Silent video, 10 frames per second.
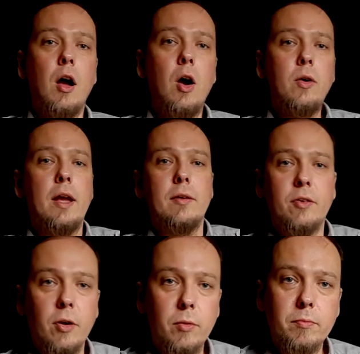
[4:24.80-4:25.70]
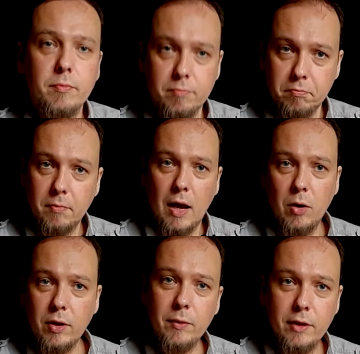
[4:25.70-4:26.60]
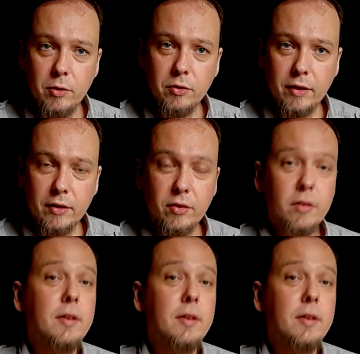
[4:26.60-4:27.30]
Okay, so how can we use this?